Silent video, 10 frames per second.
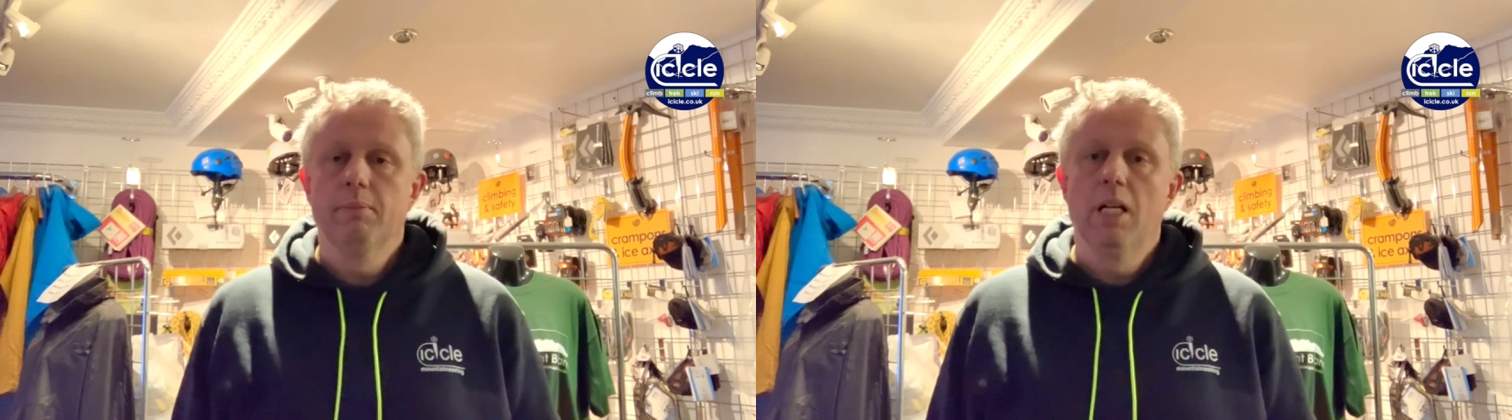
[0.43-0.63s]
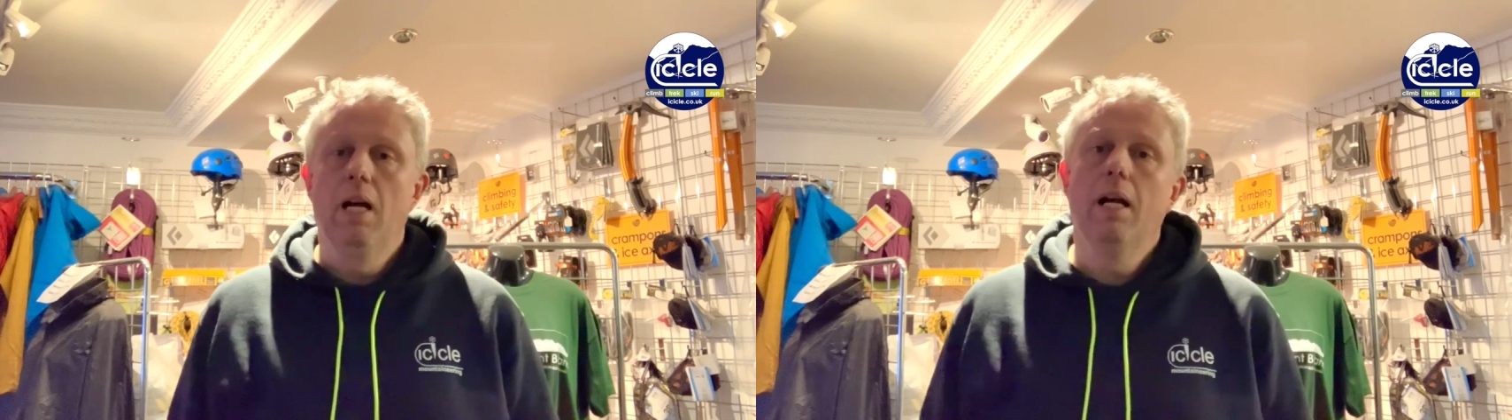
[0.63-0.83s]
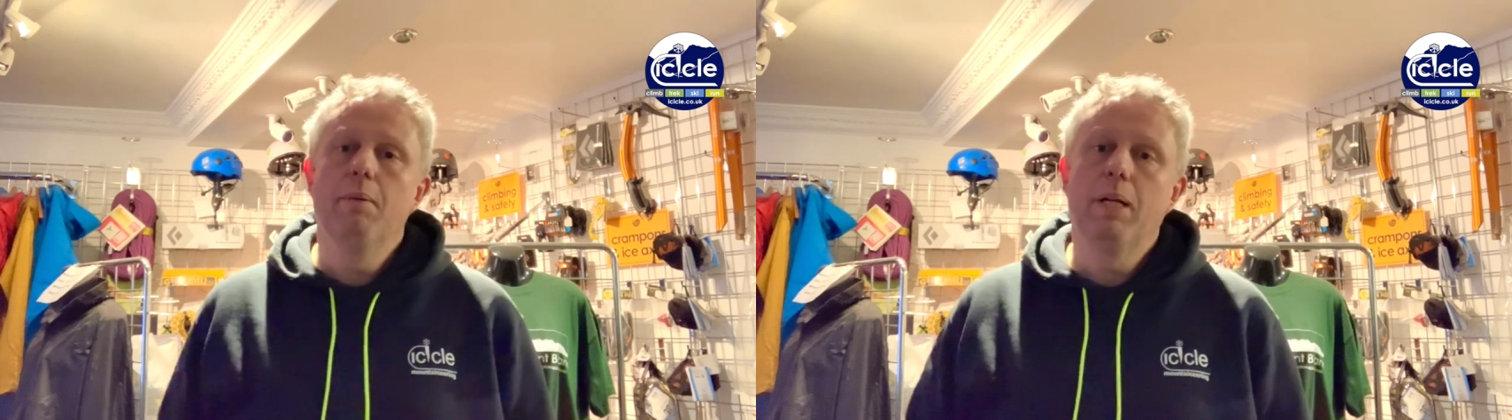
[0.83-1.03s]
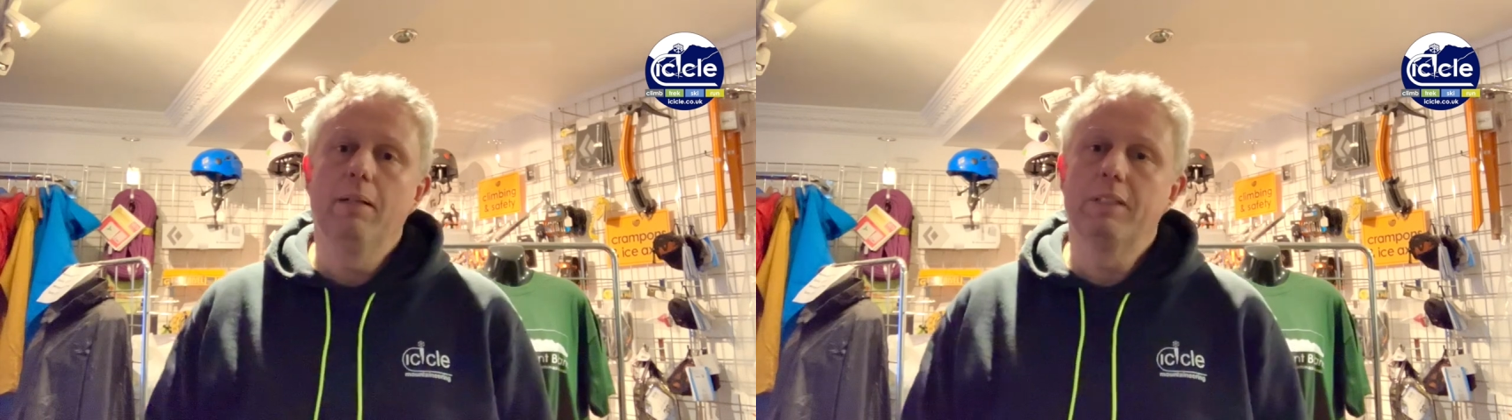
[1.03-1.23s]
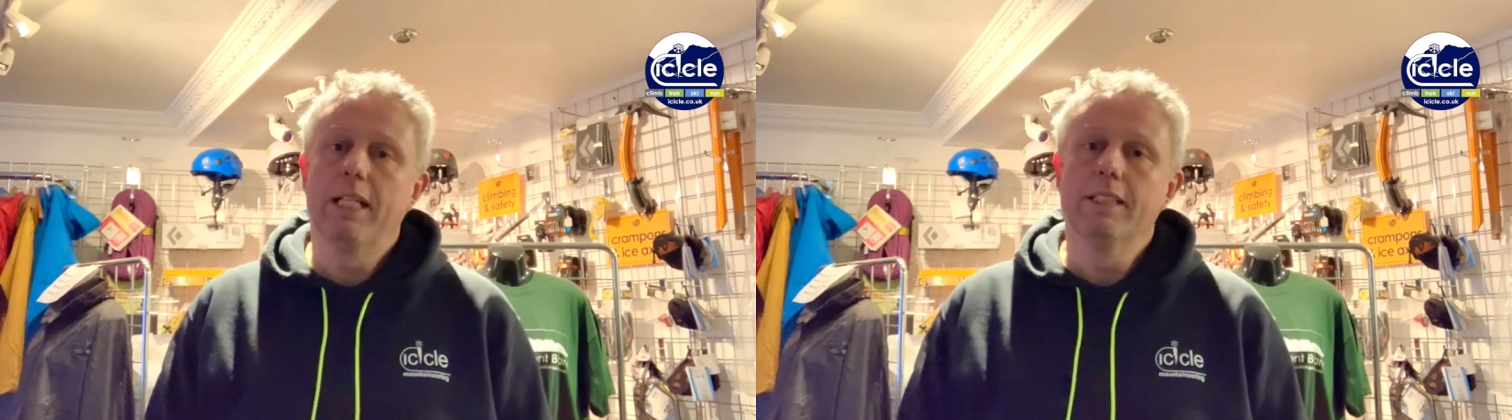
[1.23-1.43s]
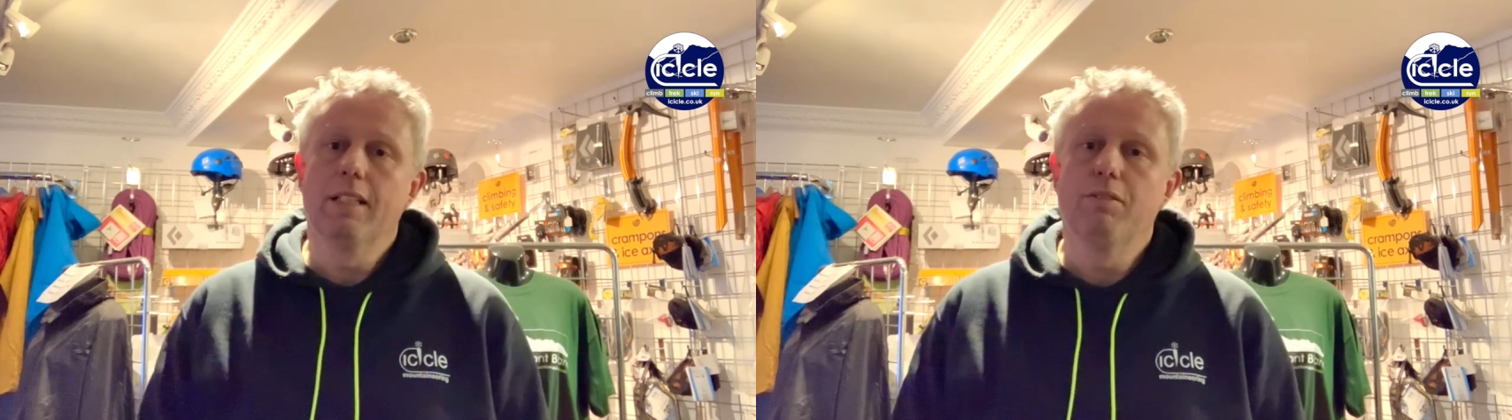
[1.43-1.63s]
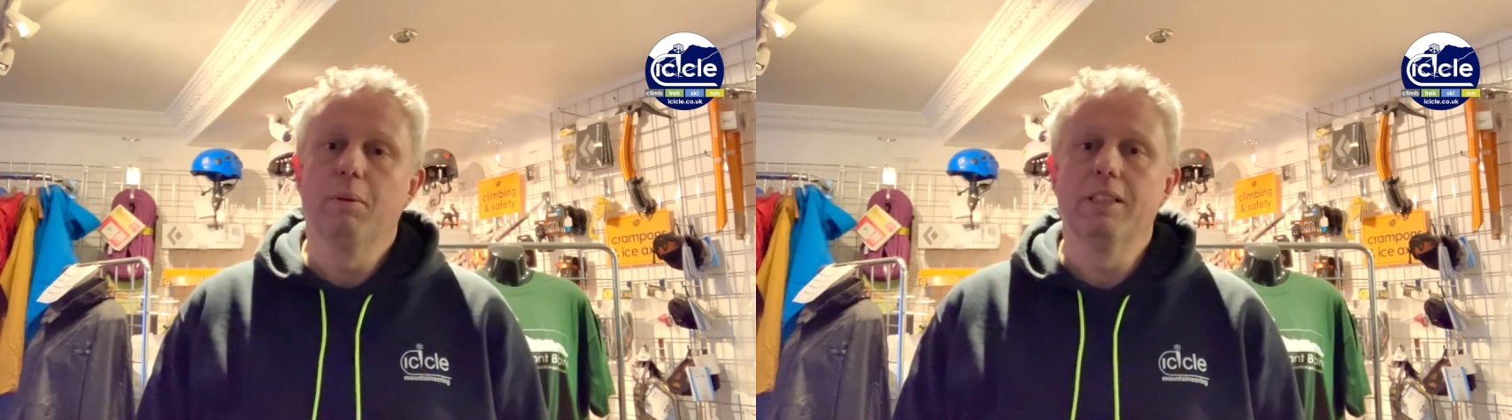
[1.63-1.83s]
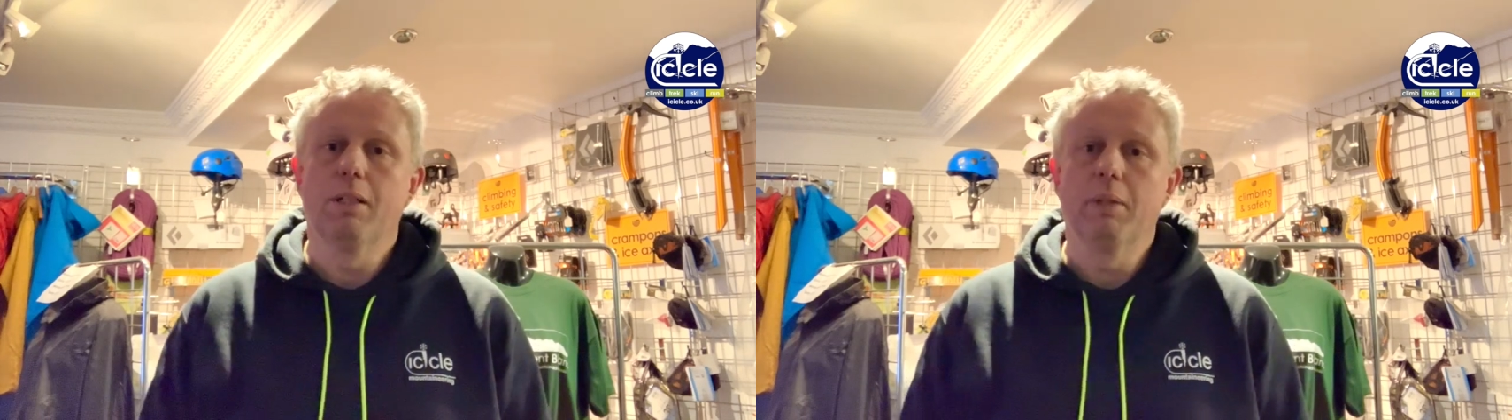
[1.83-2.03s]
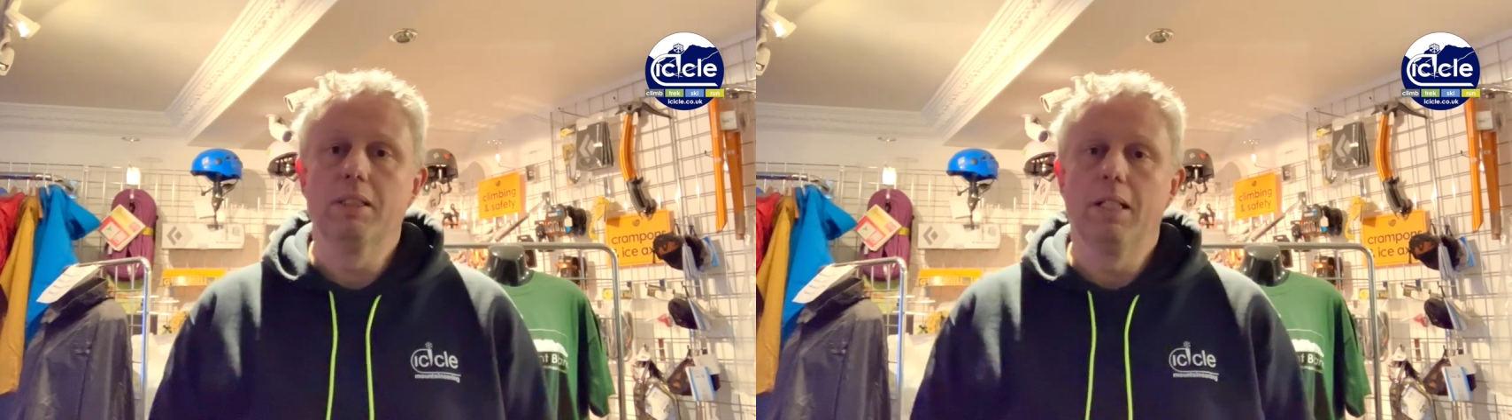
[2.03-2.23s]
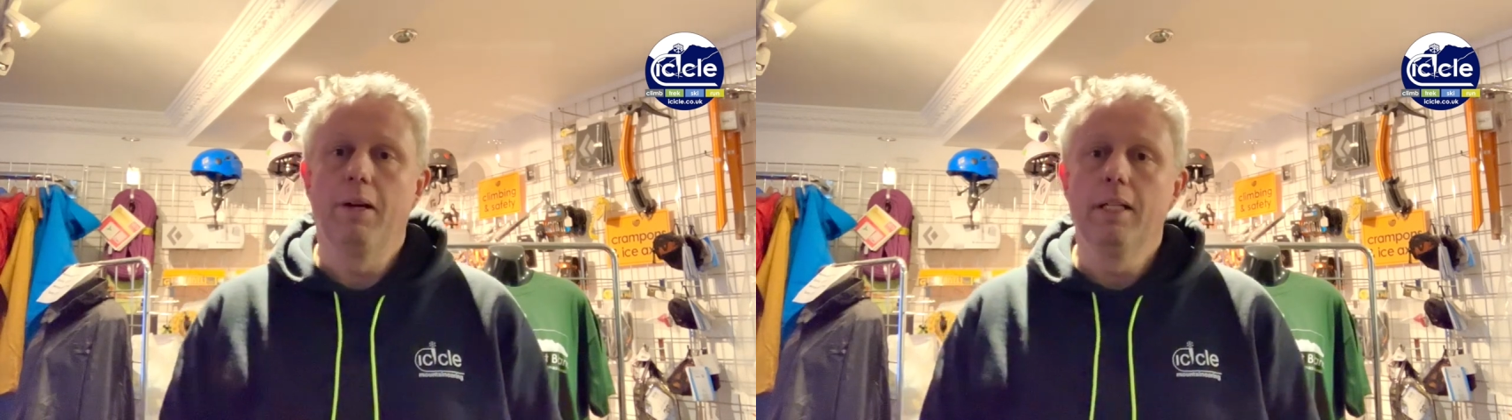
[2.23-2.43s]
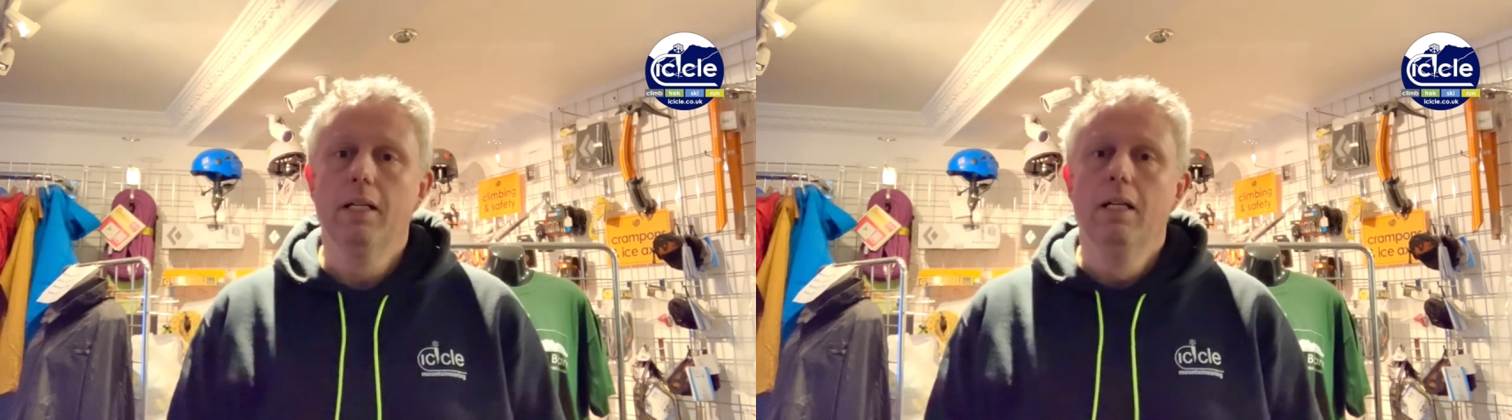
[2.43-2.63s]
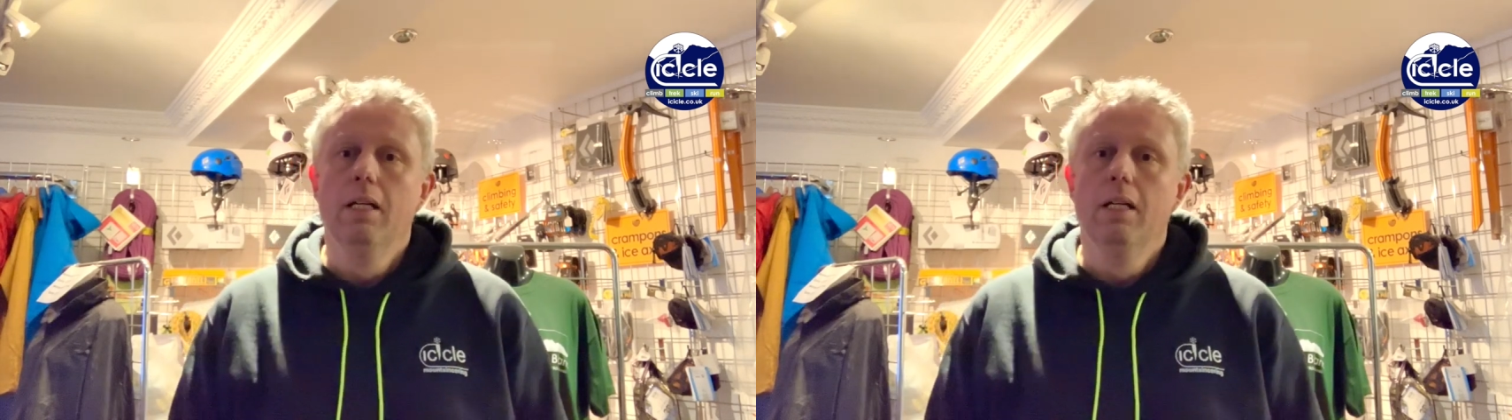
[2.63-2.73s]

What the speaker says: Hi, my name's Kingsley from Icicle Mountaineering.